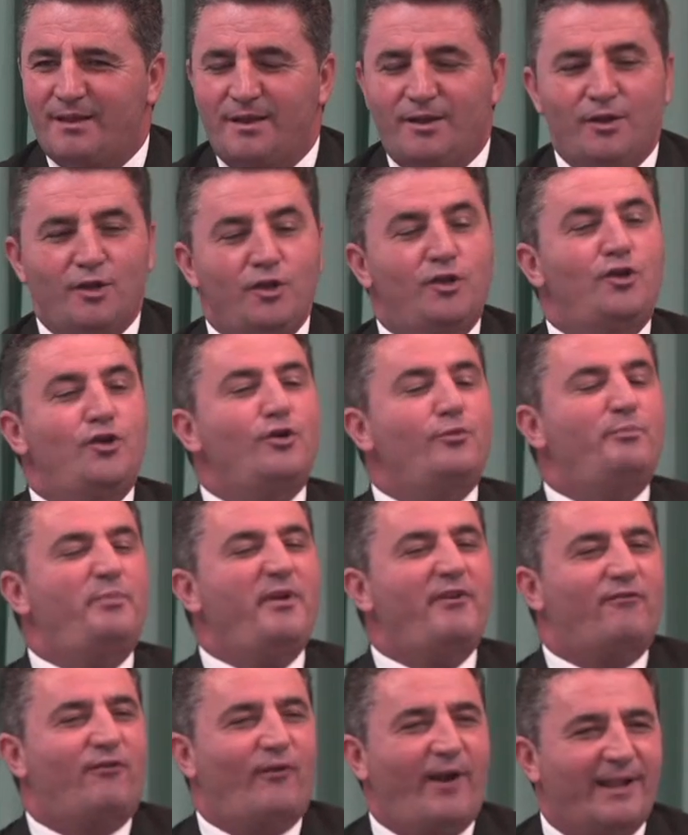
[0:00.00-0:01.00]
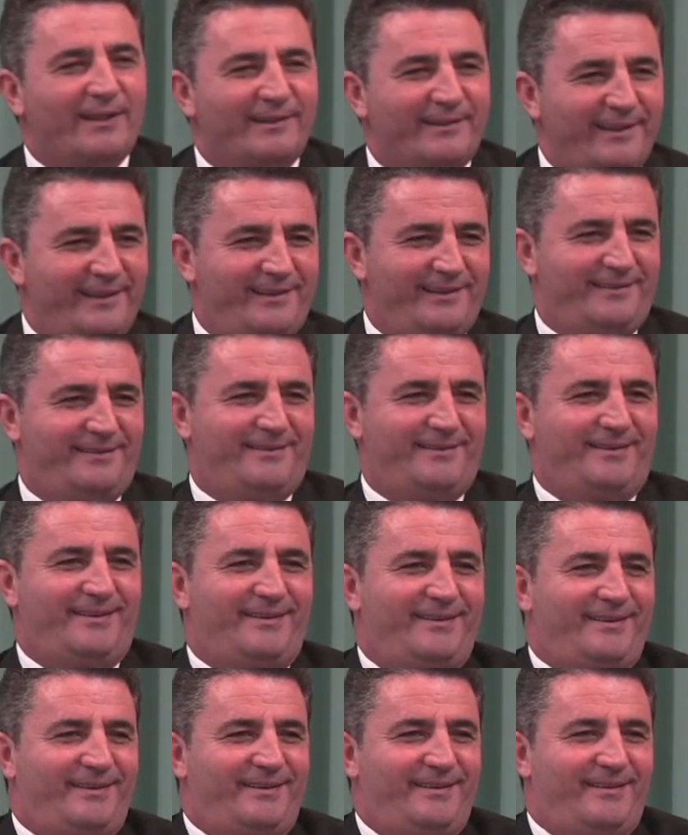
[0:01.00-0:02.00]
You be friendly,
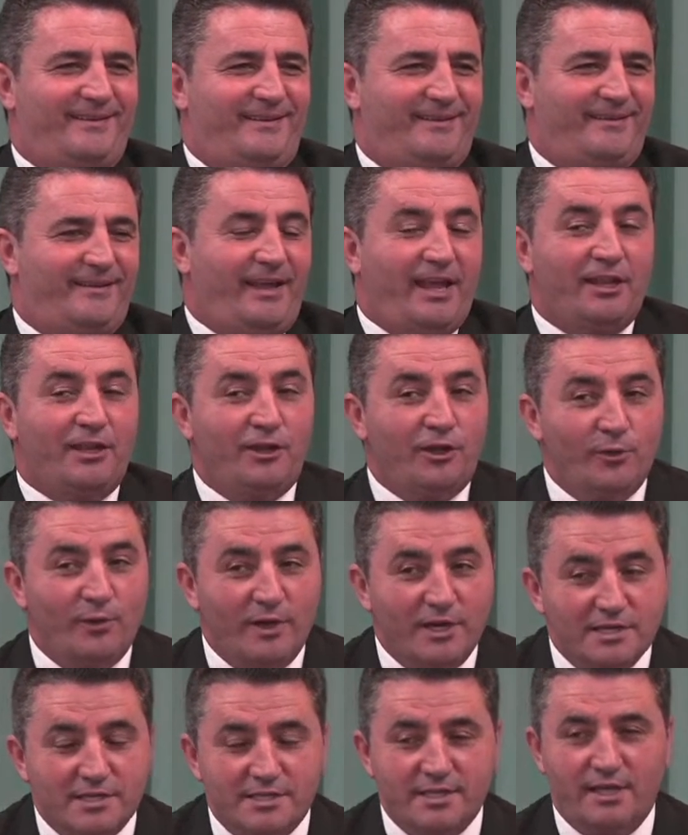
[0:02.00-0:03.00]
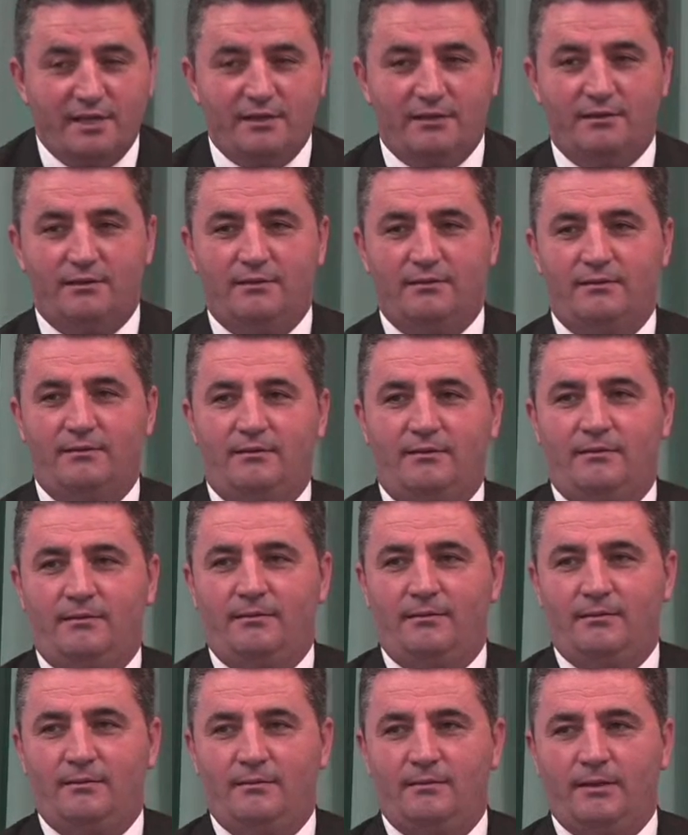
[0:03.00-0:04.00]
and you will see.
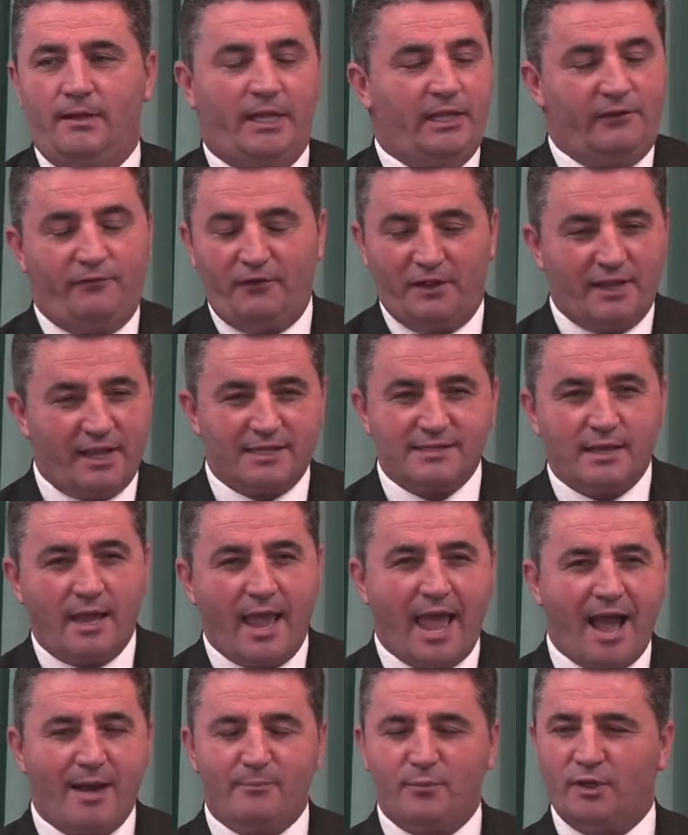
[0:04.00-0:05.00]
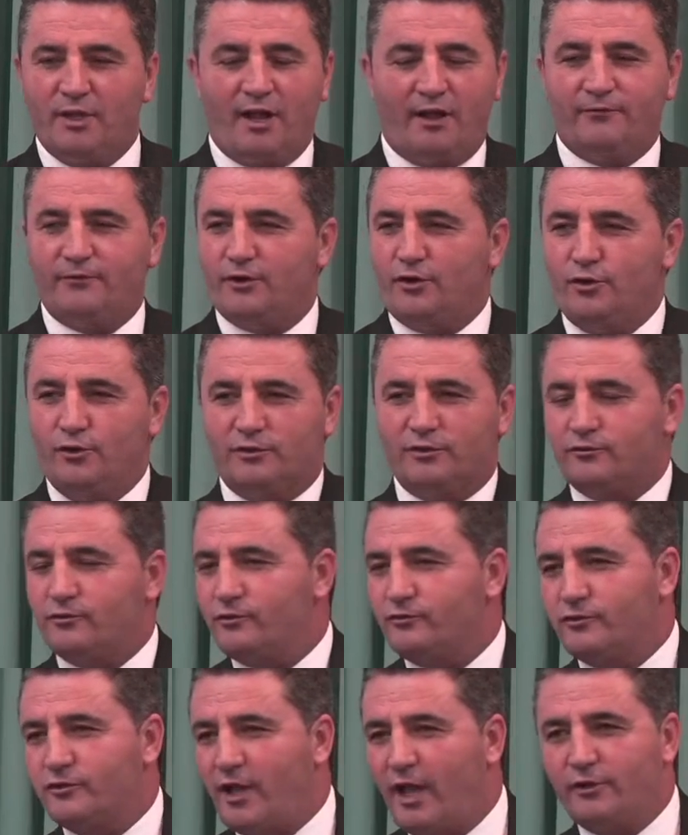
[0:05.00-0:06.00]
And if it doesn't happen after you
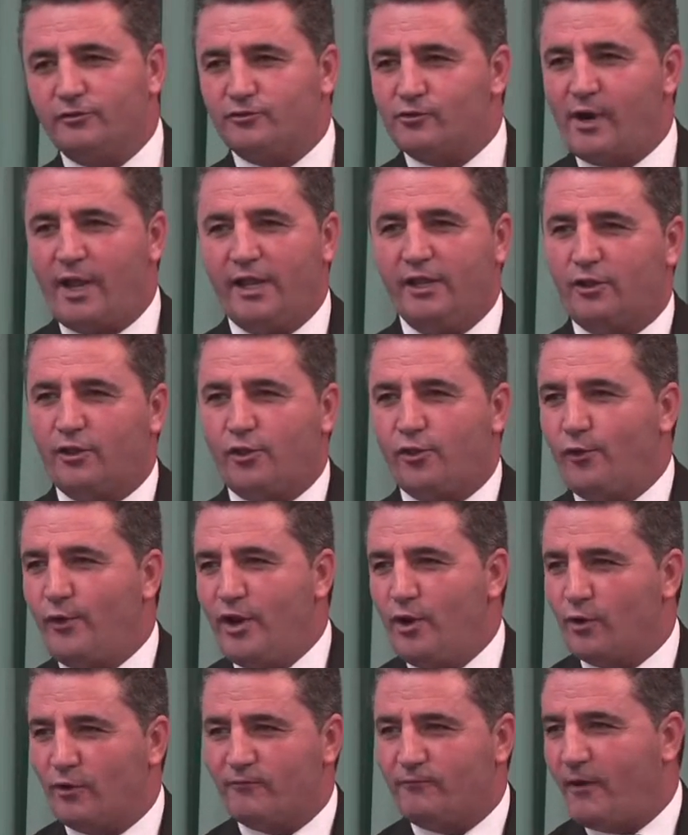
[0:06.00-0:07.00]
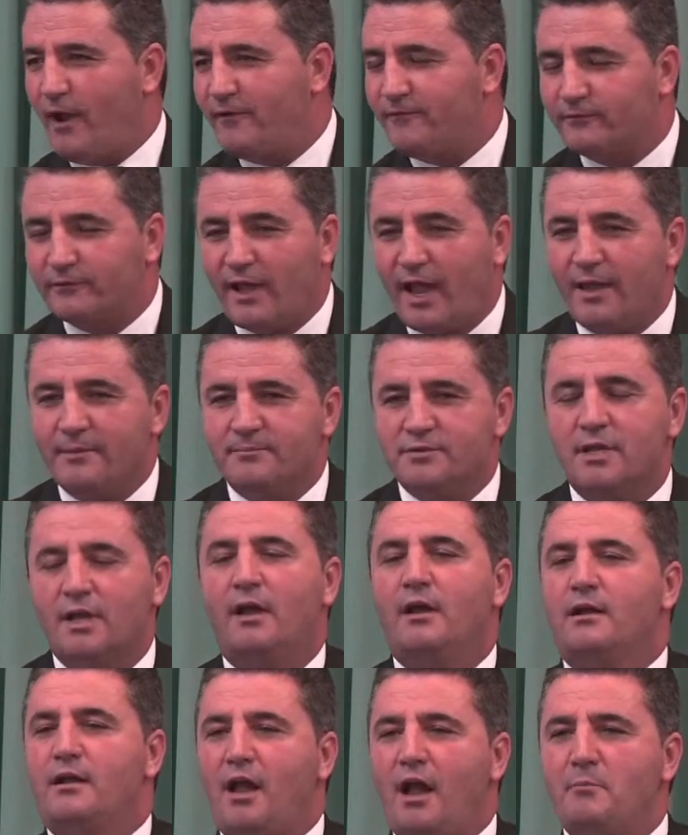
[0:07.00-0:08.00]
try it 3 or 5 times,
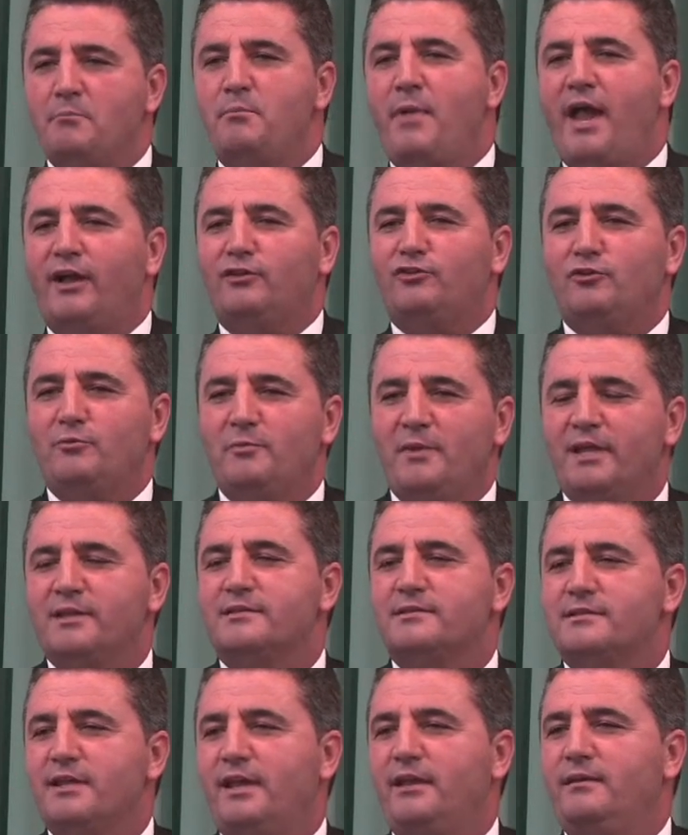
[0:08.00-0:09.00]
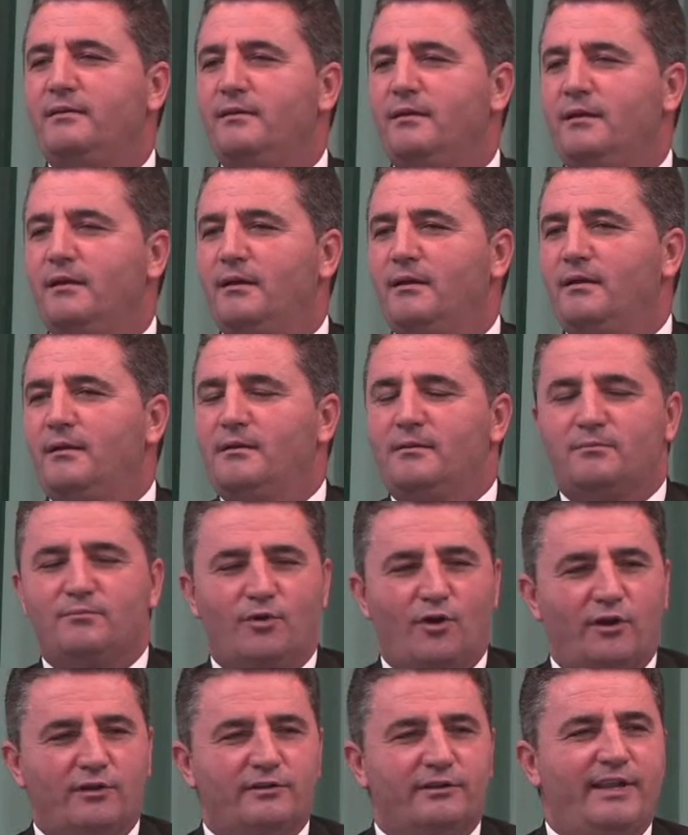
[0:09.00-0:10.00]
come back to me and say,
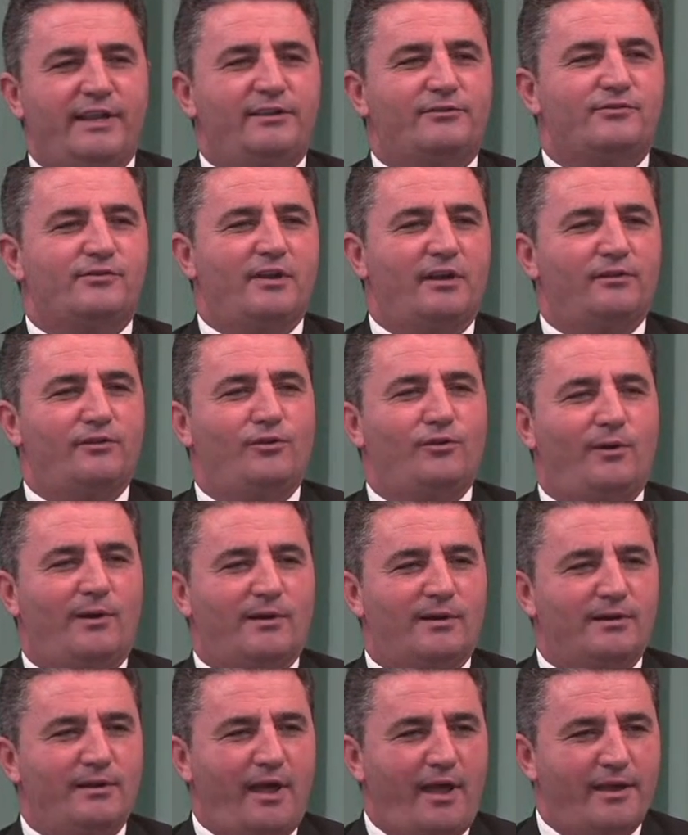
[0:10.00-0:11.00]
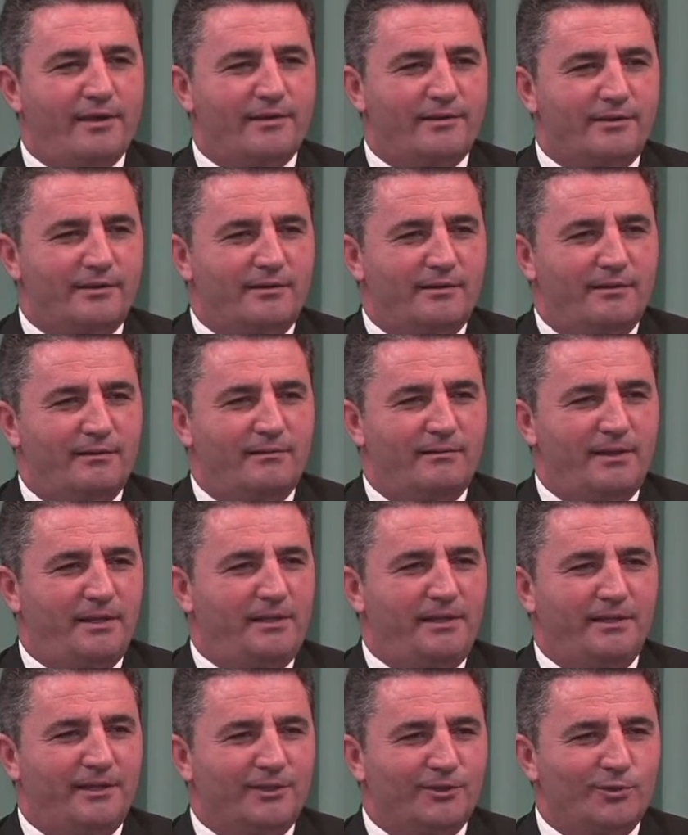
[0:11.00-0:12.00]
"Brother Adrian, you are a liar. It
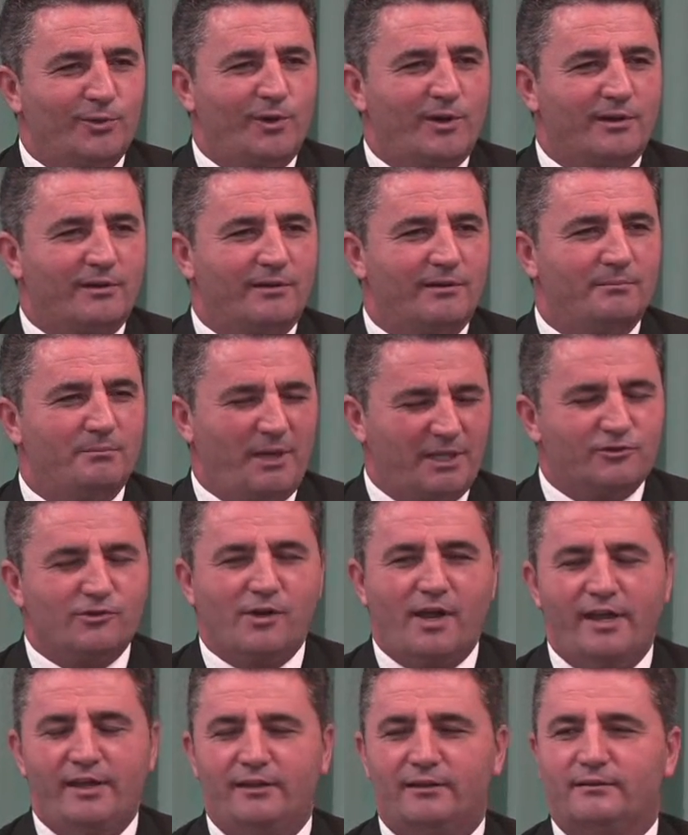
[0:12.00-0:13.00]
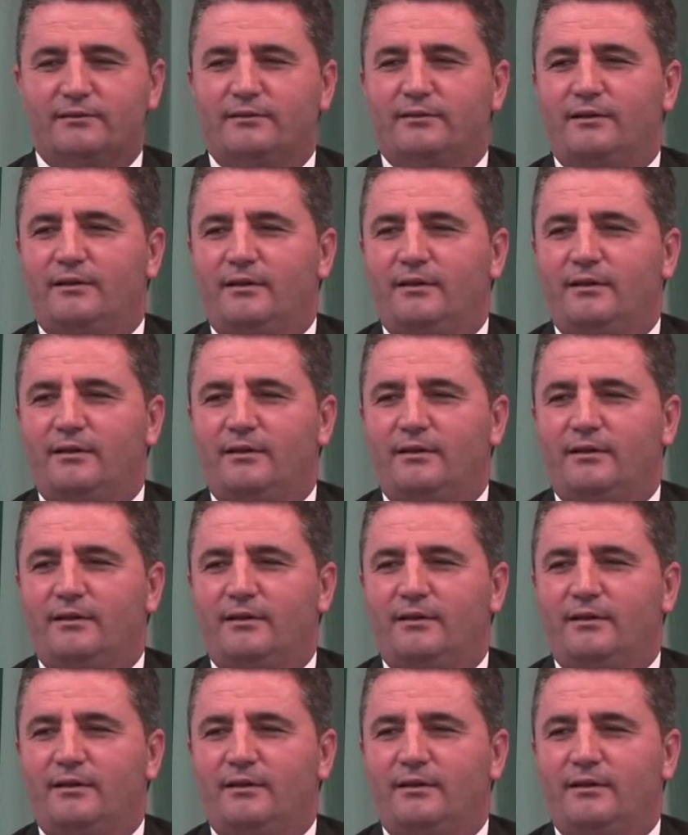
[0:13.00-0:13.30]
didn't work." But try it.